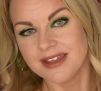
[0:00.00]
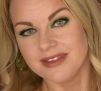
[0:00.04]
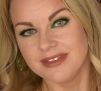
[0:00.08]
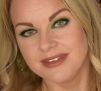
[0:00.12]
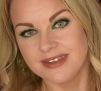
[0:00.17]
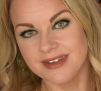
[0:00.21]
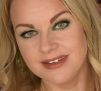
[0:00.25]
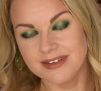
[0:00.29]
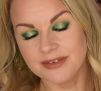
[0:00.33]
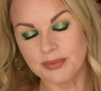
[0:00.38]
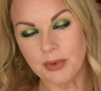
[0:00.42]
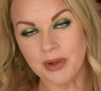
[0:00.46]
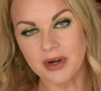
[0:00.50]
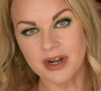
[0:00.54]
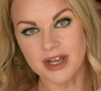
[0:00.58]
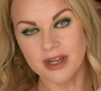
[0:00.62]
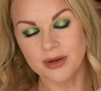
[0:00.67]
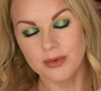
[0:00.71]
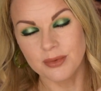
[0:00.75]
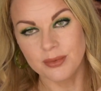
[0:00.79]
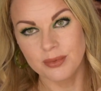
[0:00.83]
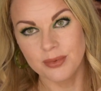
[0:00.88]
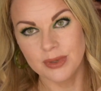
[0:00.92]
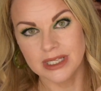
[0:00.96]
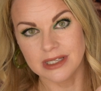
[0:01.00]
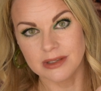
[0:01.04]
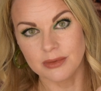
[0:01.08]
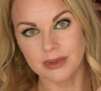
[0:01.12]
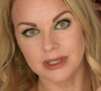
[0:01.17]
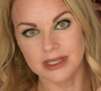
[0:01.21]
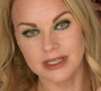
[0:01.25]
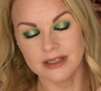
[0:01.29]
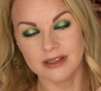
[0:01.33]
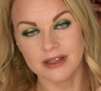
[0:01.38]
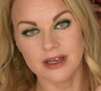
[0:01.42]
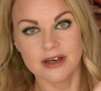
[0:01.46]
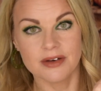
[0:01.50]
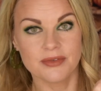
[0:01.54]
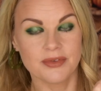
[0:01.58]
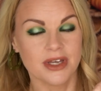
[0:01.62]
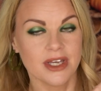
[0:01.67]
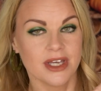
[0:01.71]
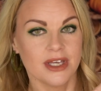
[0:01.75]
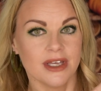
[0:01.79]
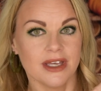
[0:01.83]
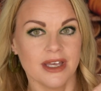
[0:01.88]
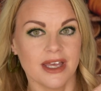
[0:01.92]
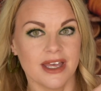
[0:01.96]
This one I really, really love.
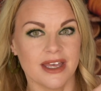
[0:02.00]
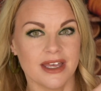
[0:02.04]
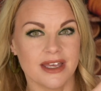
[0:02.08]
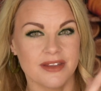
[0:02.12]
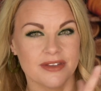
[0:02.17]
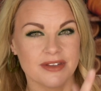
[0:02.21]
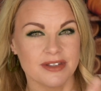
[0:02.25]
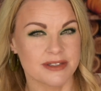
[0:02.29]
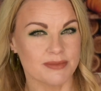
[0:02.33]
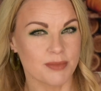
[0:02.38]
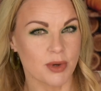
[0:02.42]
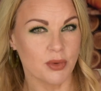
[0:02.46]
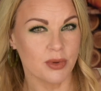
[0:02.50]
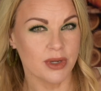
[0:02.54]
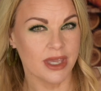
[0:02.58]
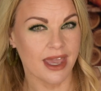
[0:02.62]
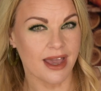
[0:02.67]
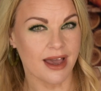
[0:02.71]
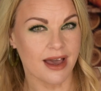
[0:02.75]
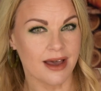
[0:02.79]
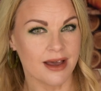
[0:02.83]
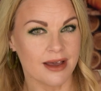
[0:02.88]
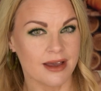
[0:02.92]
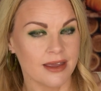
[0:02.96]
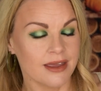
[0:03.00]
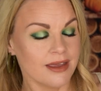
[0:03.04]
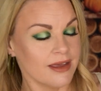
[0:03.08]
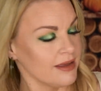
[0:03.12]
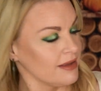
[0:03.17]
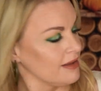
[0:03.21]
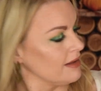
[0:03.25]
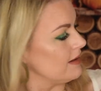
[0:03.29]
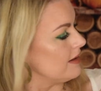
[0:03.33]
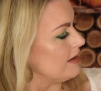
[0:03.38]
The smoky eye